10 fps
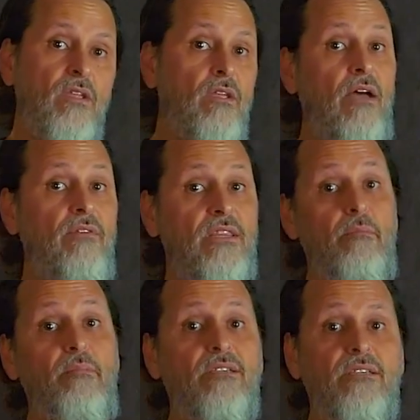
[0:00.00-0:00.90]
I've got the
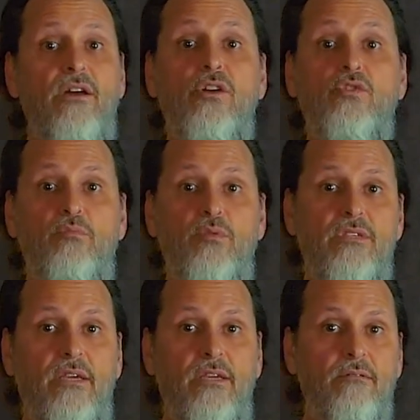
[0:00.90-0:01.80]
mix at
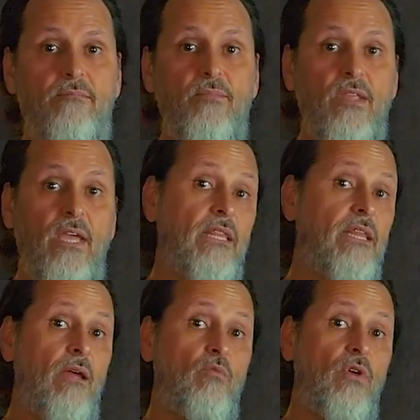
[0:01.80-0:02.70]
100%, and
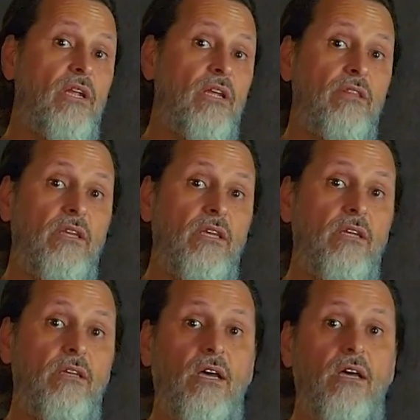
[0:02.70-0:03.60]
then I'm running
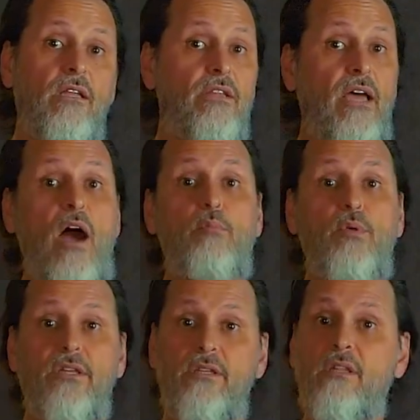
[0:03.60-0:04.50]
the
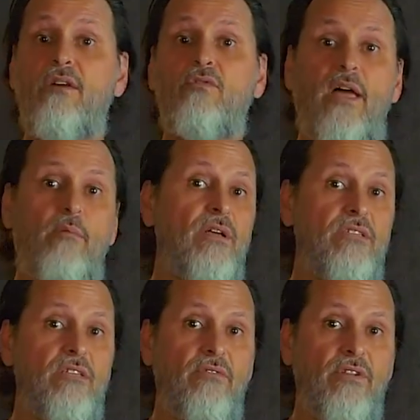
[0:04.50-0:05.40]
output, the level, at
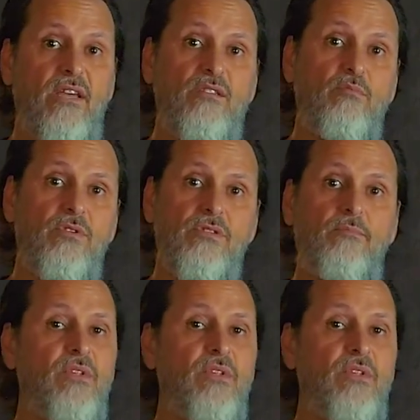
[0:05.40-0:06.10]
+7 decibels.